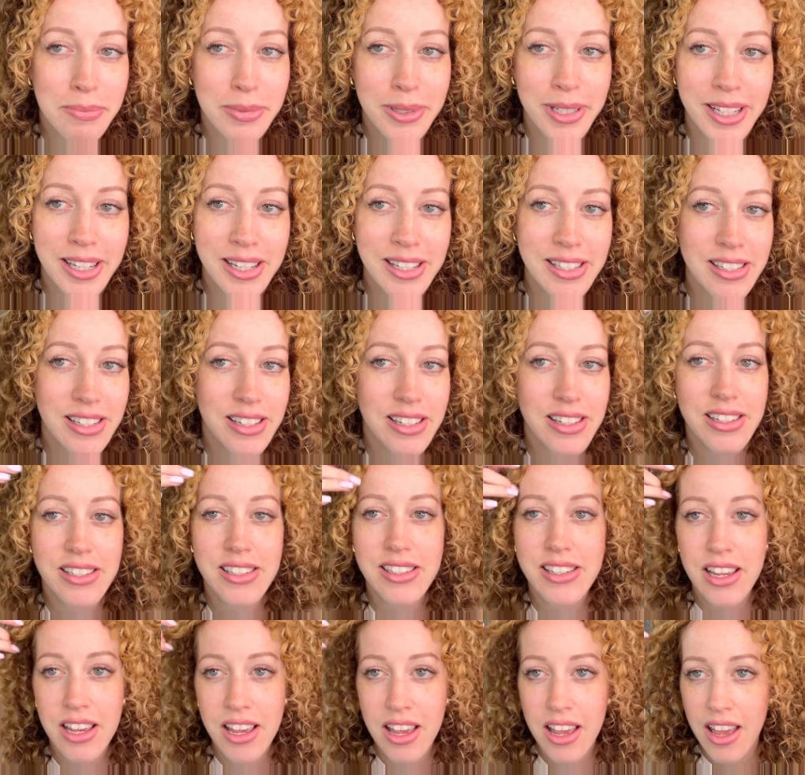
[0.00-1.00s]

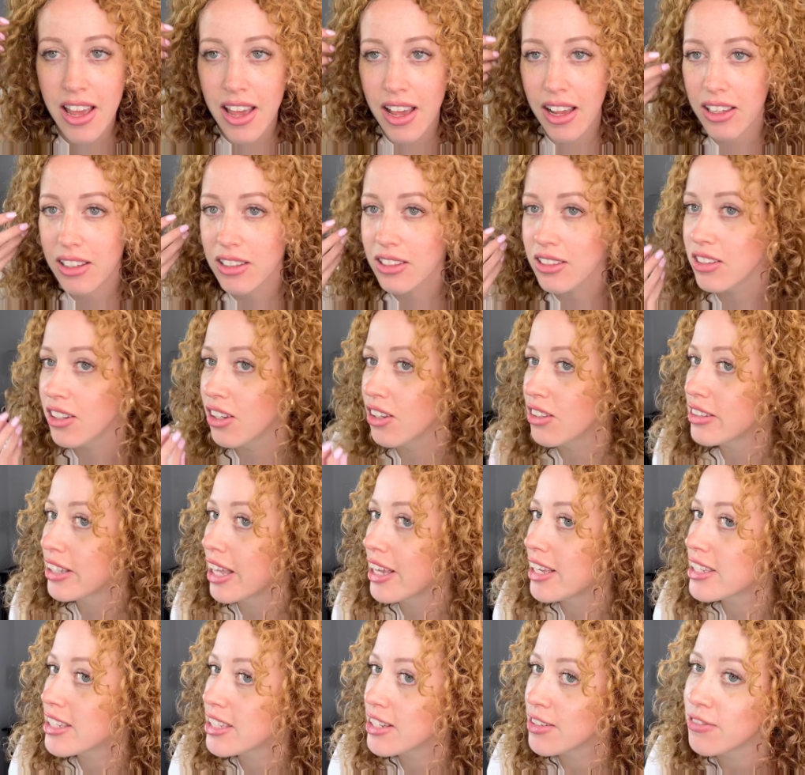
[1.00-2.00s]
places, a lot
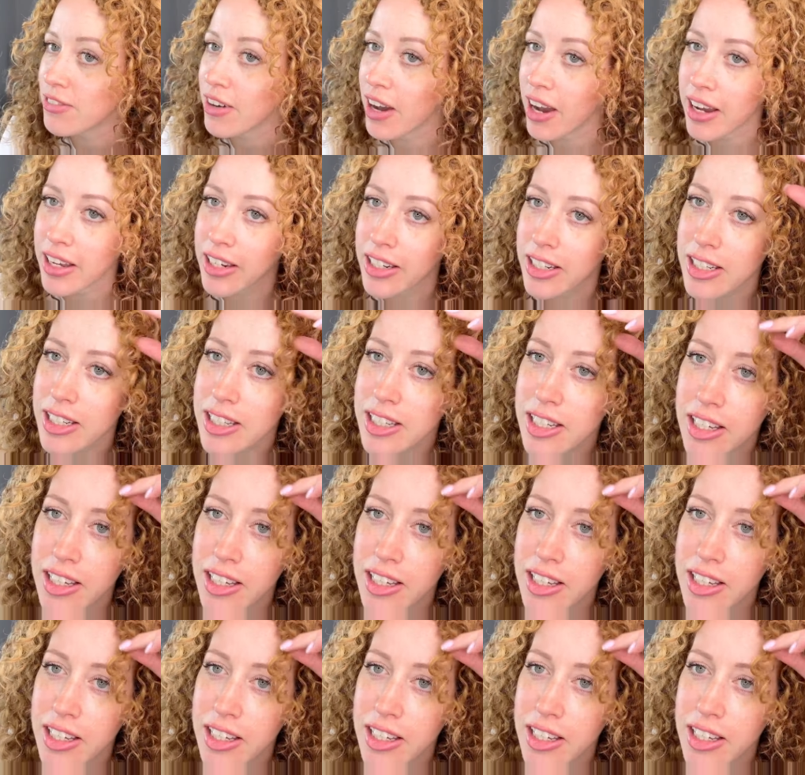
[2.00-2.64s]
less defined.